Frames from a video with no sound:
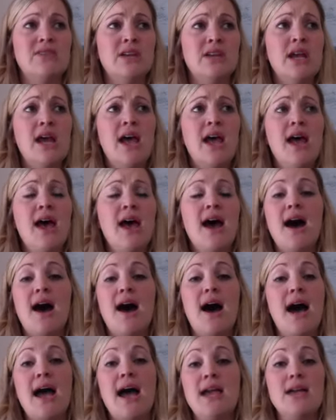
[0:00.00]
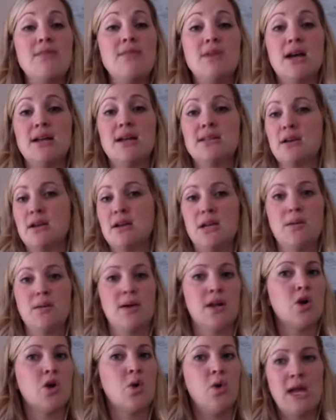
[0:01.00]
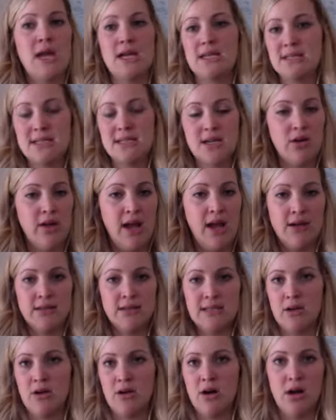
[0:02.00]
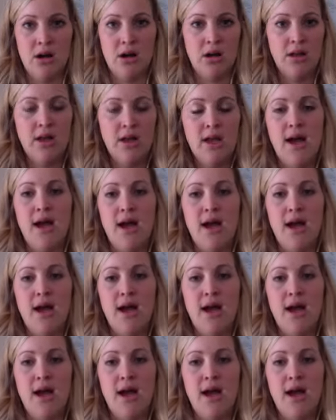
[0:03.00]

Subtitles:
And I am not talking about a quiet, sterile house at all.